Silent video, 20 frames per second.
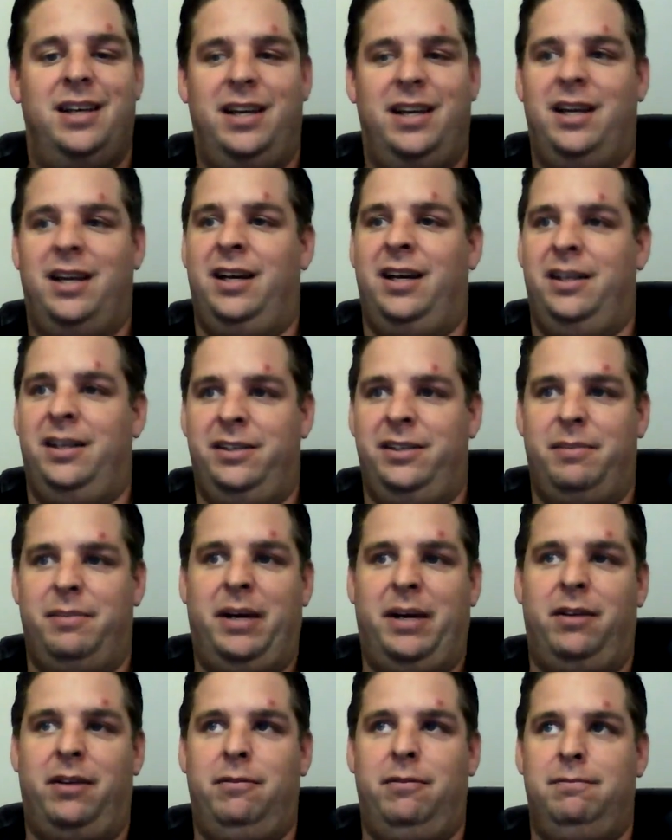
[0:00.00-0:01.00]
And
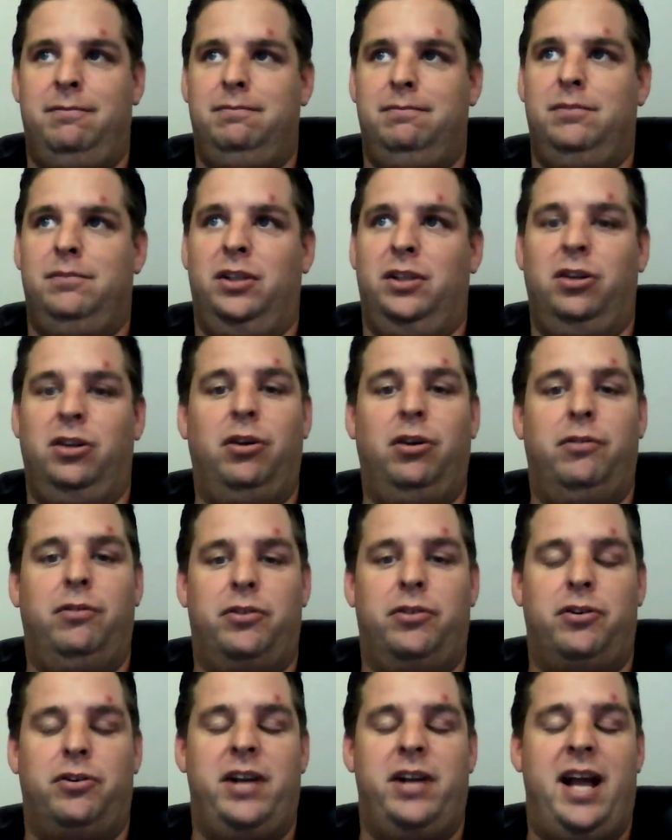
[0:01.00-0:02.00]
about a little over
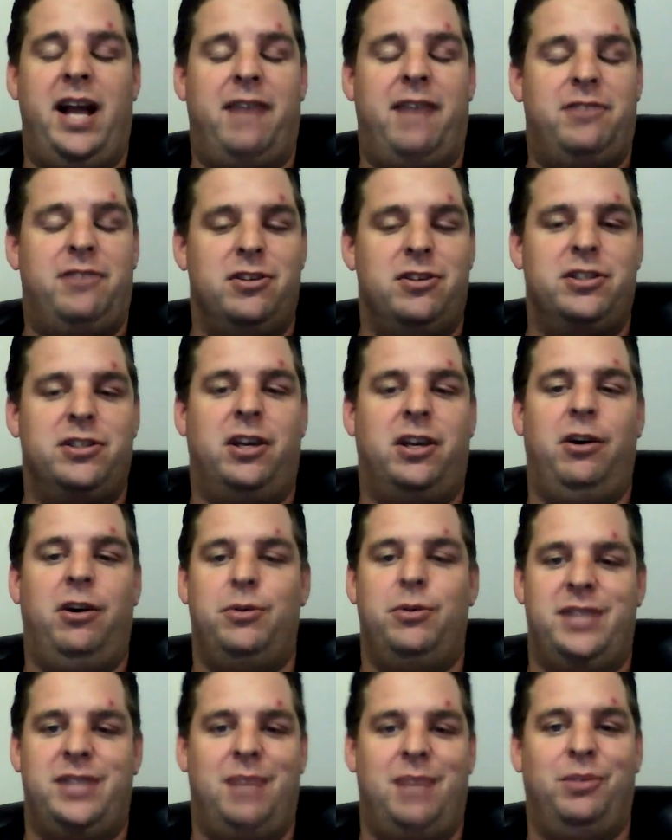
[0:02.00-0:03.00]
3.5 years ago, I
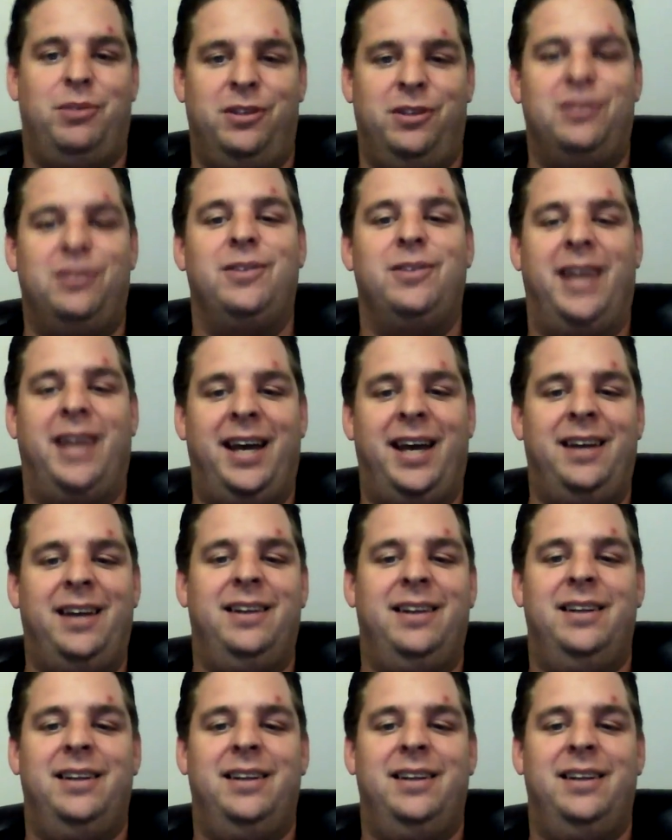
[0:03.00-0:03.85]
was able to do that.